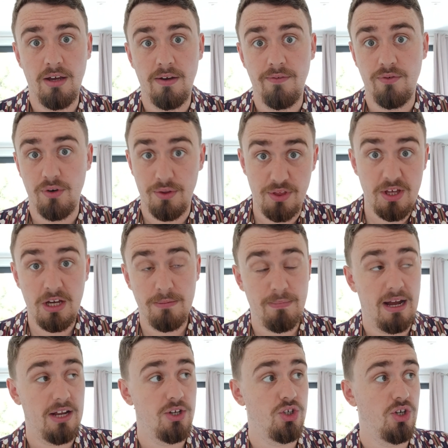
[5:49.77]
for a third
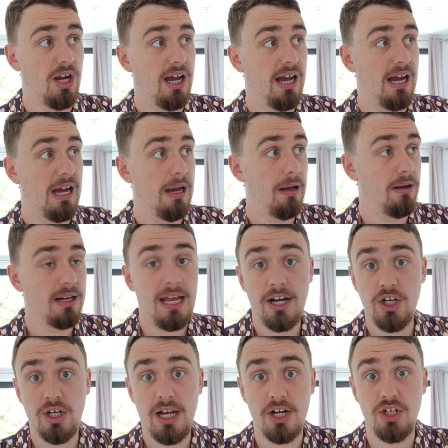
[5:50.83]
match at
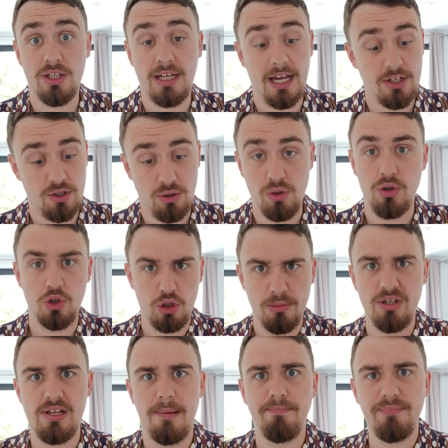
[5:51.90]
Clash at the Castle or
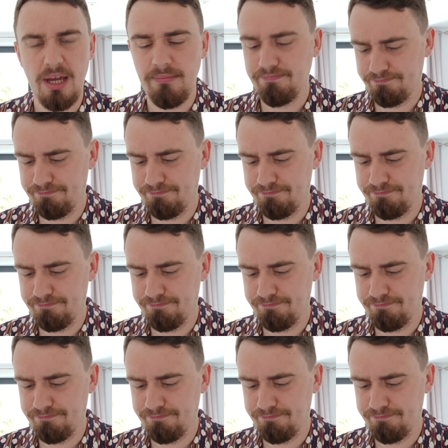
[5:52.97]
SummerSlam. Yeah.